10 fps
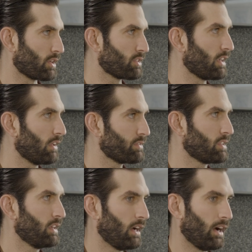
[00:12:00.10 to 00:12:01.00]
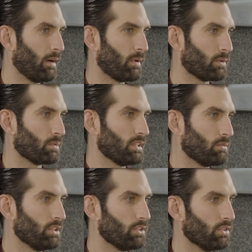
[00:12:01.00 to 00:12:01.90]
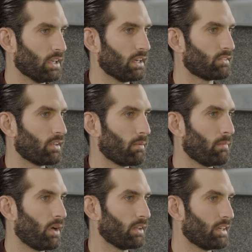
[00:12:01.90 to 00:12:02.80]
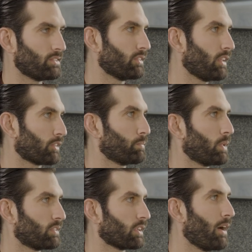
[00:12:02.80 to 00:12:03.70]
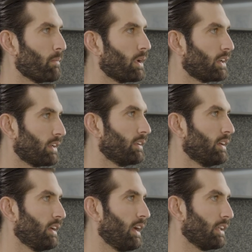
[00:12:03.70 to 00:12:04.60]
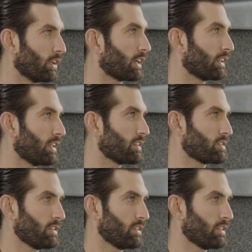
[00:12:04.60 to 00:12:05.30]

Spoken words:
ourselves, and we do need a licensed expert to come in and look at this.